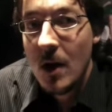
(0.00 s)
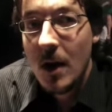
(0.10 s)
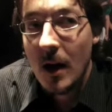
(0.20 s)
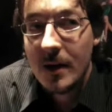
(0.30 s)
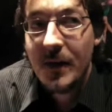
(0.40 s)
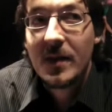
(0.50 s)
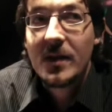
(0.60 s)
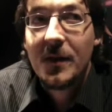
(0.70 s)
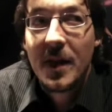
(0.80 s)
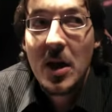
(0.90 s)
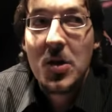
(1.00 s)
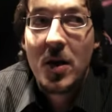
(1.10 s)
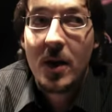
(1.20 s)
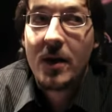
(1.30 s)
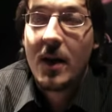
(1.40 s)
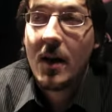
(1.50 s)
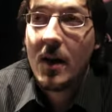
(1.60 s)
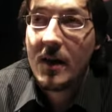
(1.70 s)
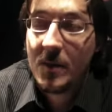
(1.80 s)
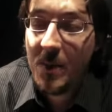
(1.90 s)
DivX certification
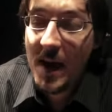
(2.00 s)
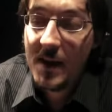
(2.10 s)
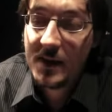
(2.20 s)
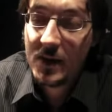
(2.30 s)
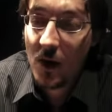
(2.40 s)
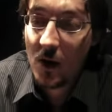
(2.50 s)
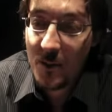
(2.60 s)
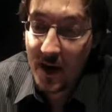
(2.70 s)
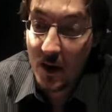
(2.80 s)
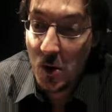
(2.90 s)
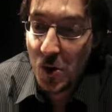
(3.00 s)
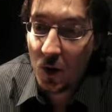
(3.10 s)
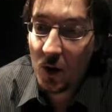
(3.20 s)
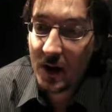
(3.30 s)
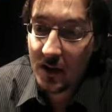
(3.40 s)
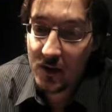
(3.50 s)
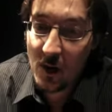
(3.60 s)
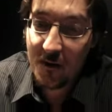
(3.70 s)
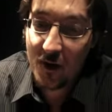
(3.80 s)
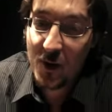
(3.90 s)
is based on making sure that you
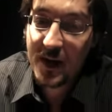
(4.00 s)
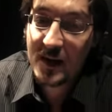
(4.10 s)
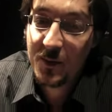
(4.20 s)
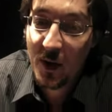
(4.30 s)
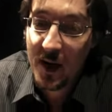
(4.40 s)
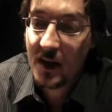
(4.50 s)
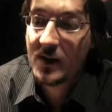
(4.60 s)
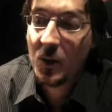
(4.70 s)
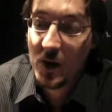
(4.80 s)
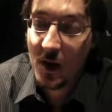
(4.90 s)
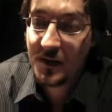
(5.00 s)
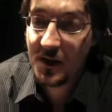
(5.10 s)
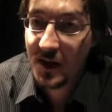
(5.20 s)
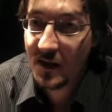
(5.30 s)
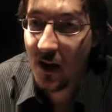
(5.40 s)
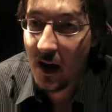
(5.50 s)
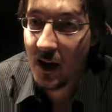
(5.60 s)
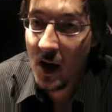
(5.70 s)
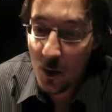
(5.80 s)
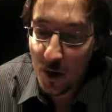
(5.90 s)
have great experience when you have DivX file,
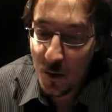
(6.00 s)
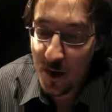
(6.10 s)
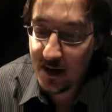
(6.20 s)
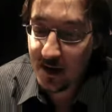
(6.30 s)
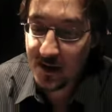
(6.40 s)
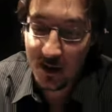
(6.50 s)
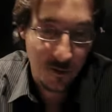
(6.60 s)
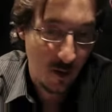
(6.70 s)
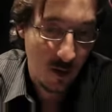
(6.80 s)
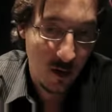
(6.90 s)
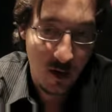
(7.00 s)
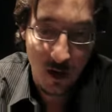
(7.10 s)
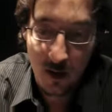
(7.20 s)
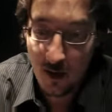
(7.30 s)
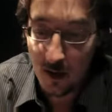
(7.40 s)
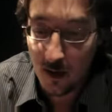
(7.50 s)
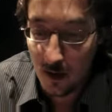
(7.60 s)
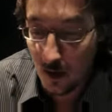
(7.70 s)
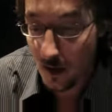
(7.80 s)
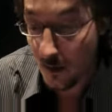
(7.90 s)
which means testing for
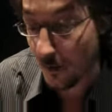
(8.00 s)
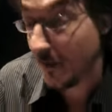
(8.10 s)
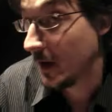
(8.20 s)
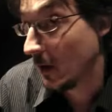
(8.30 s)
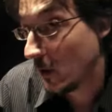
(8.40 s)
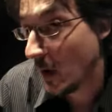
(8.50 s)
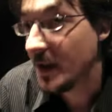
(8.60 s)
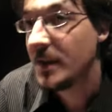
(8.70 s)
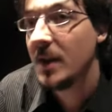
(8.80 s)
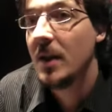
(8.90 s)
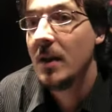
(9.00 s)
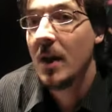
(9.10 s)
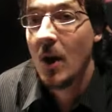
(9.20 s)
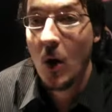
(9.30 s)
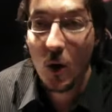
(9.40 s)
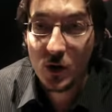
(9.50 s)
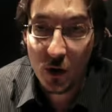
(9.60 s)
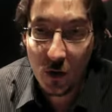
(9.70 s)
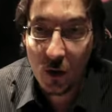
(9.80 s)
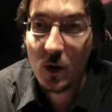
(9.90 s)
video quality,
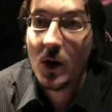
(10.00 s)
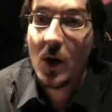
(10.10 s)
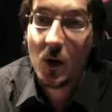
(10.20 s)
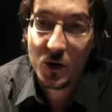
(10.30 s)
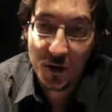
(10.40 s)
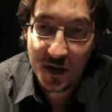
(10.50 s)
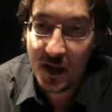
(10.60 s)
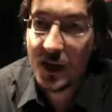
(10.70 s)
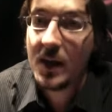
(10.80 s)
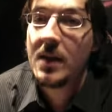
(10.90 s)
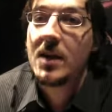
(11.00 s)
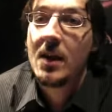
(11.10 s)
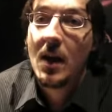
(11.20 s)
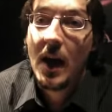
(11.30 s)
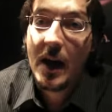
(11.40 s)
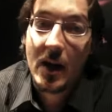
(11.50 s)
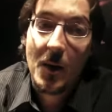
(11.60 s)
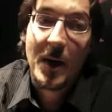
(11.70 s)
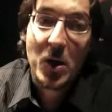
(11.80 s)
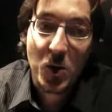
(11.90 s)
audio sync,
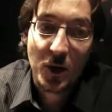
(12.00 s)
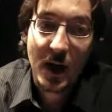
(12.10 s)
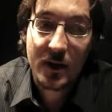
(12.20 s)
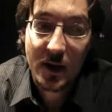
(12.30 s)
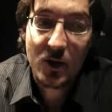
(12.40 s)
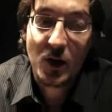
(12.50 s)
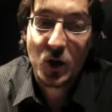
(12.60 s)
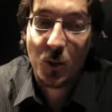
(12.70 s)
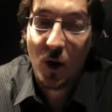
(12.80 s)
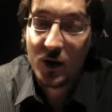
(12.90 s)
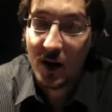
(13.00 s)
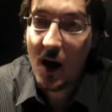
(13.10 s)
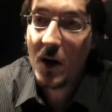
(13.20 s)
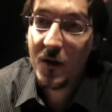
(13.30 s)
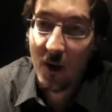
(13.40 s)
and make sure that it does support a large